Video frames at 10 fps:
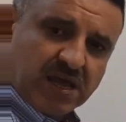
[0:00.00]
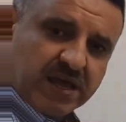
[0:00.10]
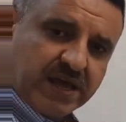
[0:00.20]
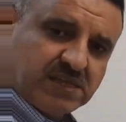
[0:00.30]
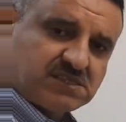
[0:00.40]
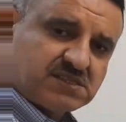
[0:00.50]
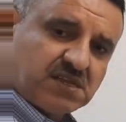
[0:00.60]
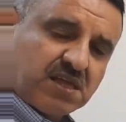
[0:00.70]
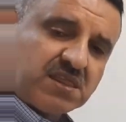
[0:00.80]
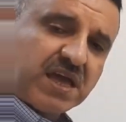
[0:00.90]
It's
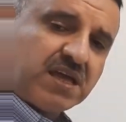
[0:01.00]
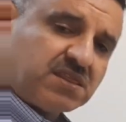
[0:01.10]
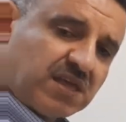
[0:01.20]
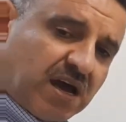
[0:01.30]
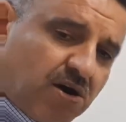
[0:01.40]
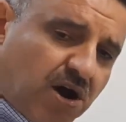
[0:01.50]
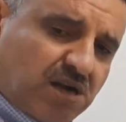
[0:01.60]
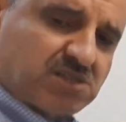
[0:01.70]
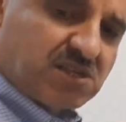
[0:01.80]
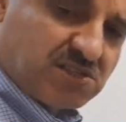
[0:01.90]
the
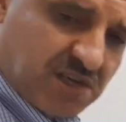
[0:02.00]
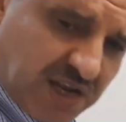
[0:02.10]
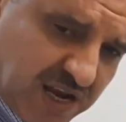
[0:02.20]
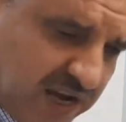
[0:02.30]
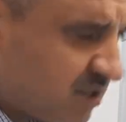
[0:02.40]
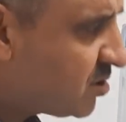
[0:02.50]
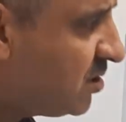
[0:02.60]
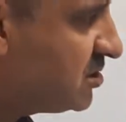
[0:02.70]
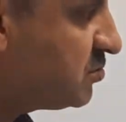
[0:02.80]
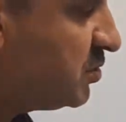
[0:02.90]
oxygen
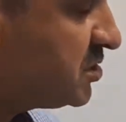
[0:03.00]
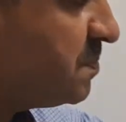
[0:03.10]
electrons which